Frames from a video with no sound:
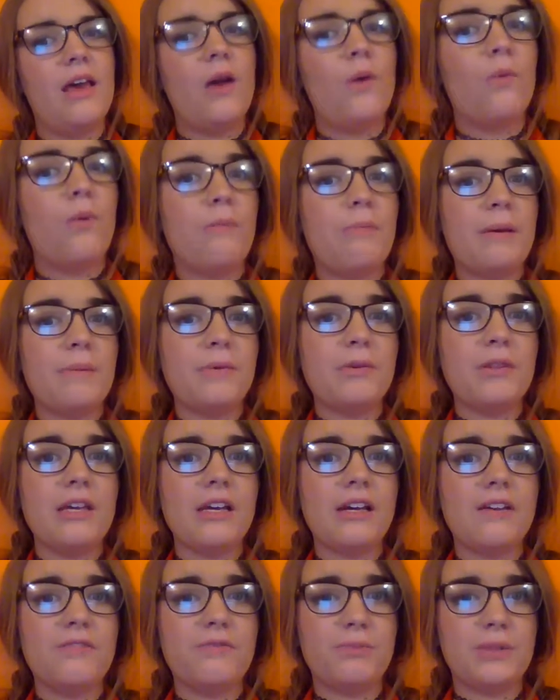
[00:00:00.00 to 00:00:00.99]
When people
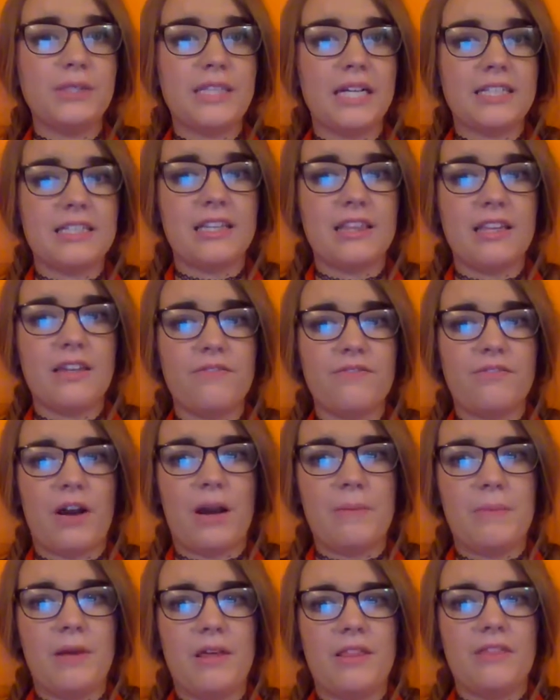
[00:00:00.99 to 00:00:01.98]
think of protecting the
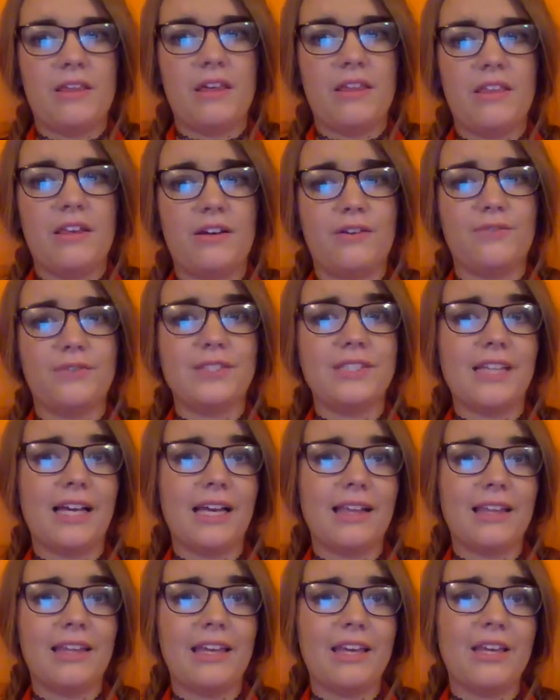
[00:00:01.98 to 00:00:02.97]
environment, they think of
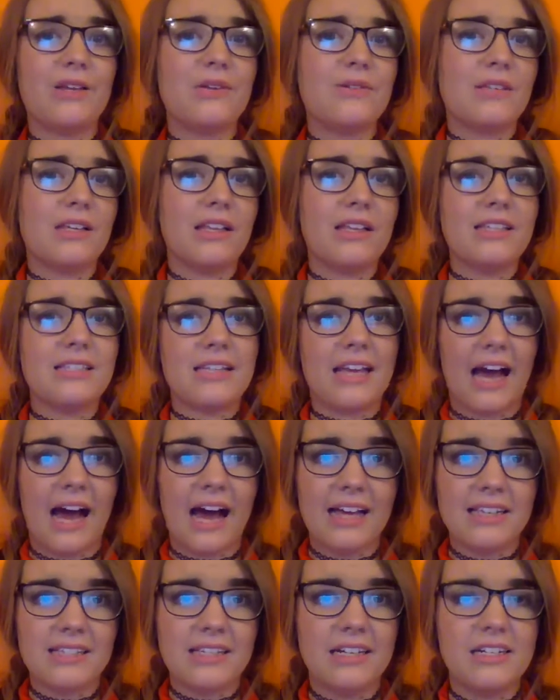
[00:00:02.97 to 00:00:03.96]
recycling, using less
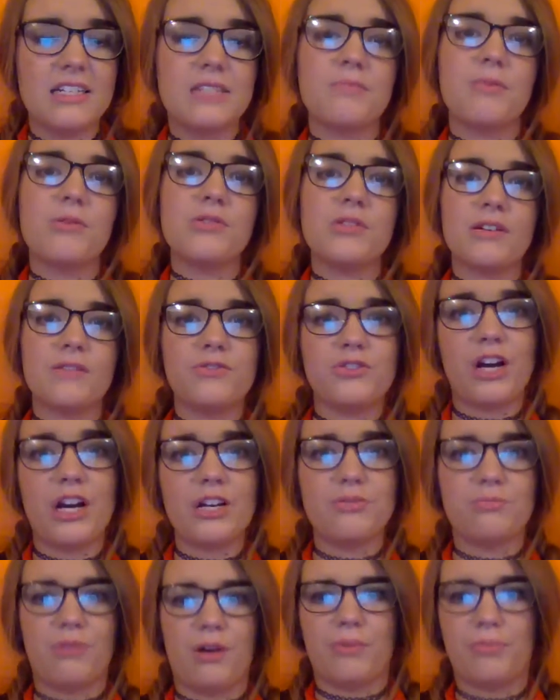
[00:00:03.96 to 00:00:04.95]
gas, and disposing of
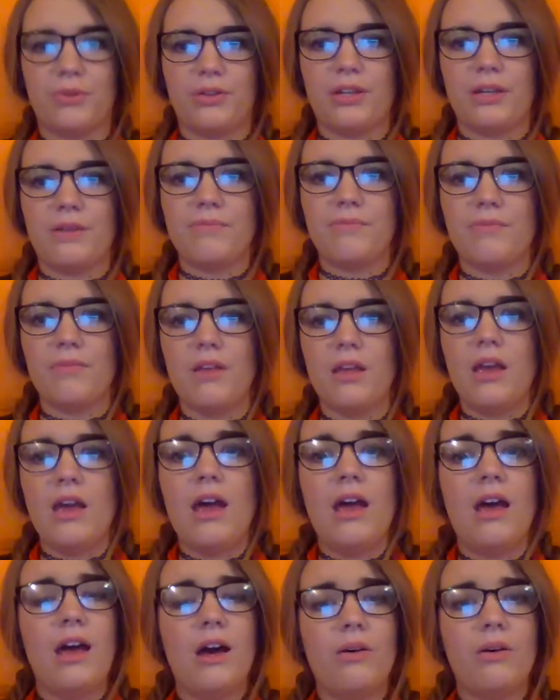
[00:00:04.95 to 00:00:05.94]
trash properly.
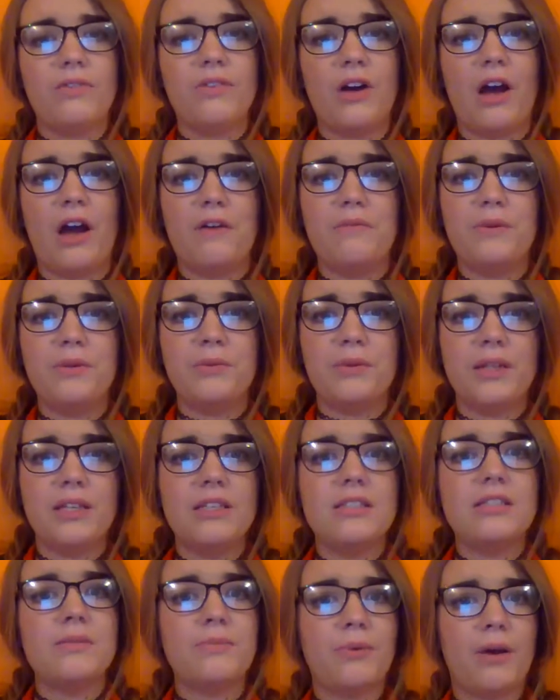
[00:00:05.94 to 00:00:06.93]
However, I've been
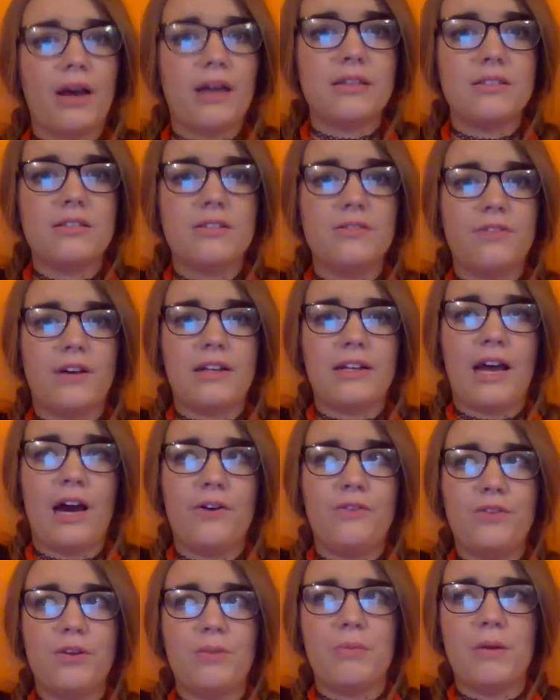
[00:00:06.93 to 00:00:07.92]
really surprised to find
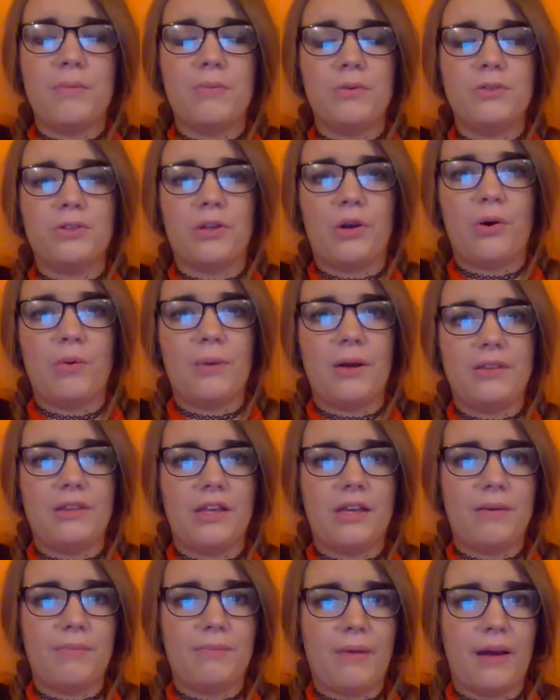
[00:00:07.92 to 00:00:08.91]
how few people know about
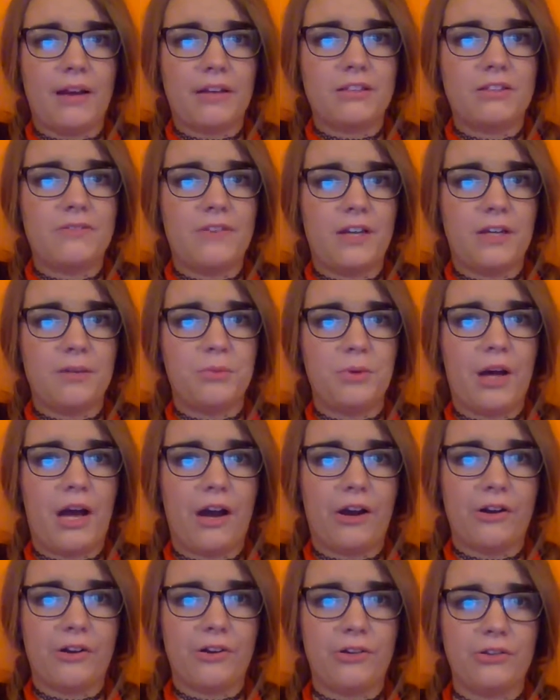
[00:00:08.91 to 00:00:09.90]
the impact of animal
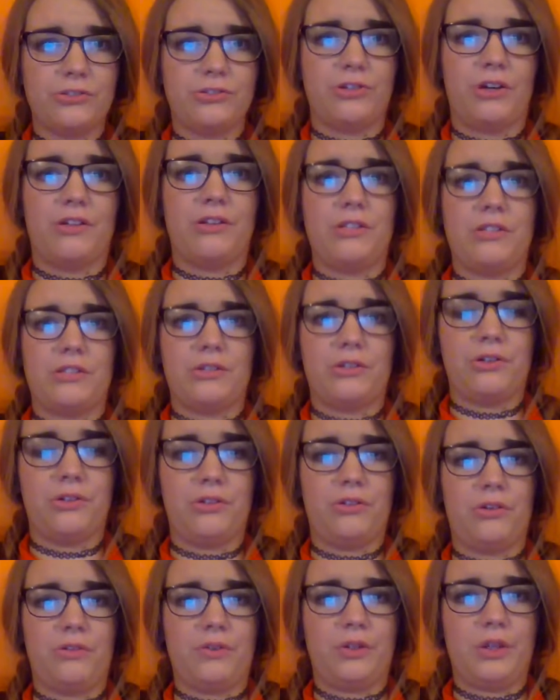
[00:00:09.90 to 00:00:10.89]
agriculture on this
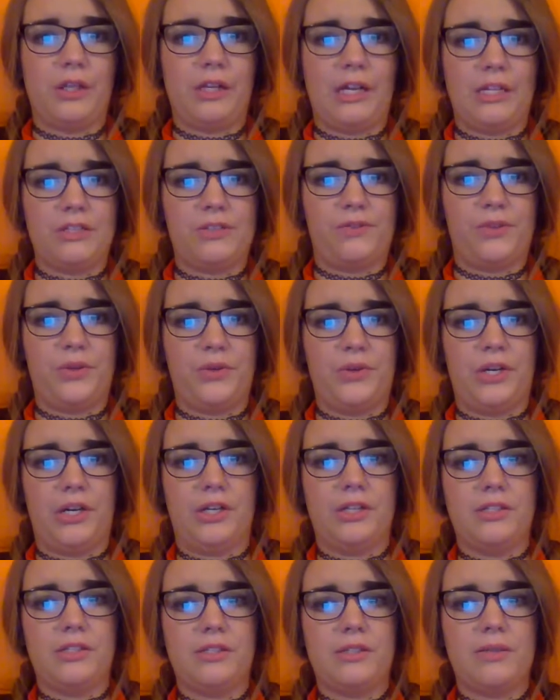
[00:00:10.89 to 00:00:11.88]
earth over the last few
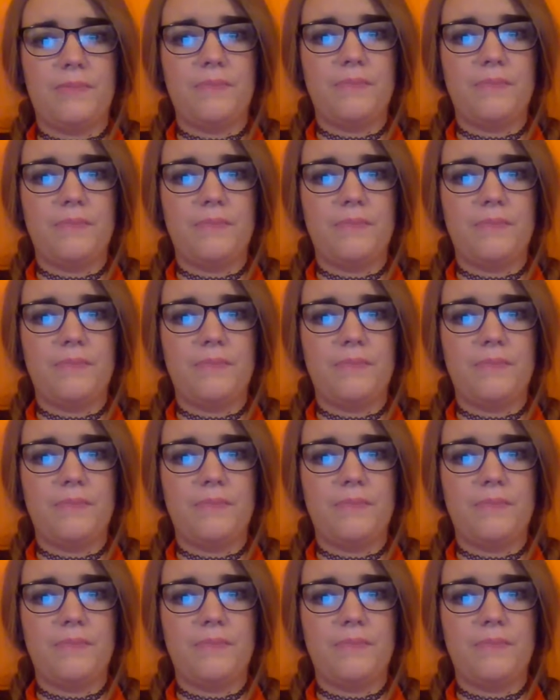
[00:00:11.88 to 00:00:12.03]
years.